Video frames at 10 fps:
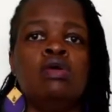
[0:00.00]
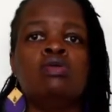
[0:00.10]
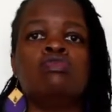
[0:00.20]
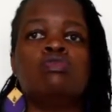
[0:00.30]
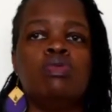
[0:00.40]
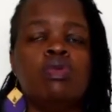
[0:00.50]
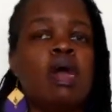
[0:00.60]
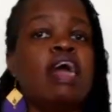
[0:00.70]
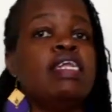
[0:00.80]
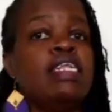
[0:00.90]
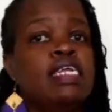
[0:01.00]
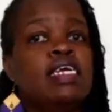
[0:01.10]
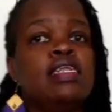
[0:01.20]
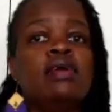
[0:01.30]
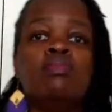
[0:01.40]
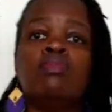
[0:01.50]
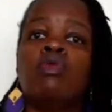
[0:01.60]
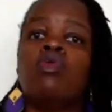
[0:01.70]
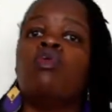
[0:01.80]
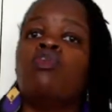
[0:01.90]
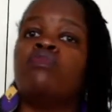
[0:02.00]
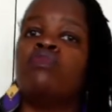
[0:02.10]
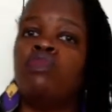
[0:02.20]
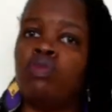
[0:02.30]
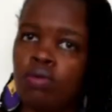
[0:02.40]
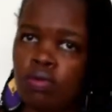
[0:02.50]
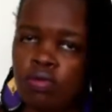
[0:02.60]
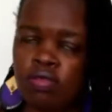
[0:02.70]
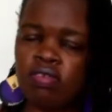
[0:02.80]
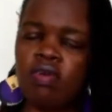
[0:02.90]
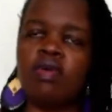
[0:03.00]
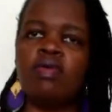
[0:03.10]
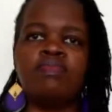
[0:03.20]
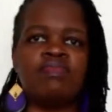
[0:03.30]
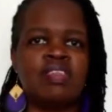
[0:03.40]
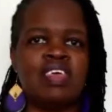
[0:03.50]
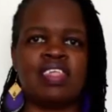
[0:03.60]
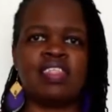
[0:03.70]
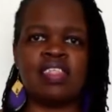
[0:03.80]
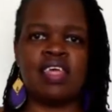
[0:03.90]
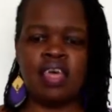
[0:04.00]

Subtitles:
so I needed more of those. So yes,